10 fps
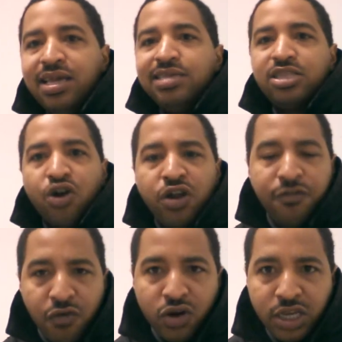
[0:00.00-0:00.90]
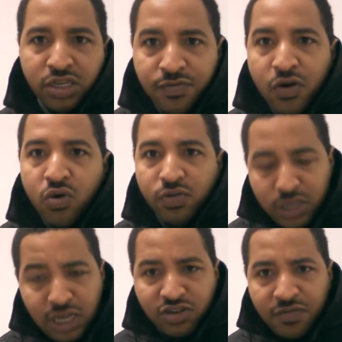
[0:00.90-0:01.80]
He's 34 years of
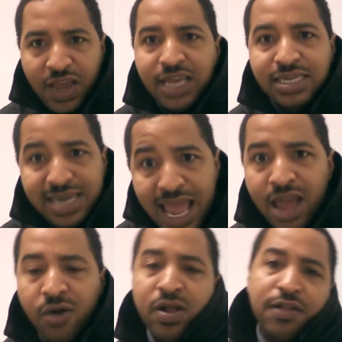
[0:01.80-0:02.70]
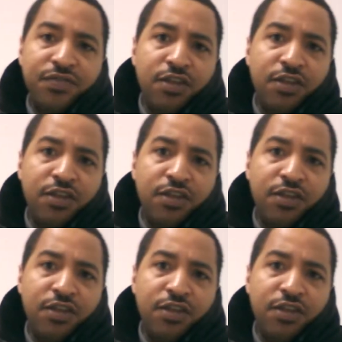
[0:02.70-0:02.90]
old, years of age now.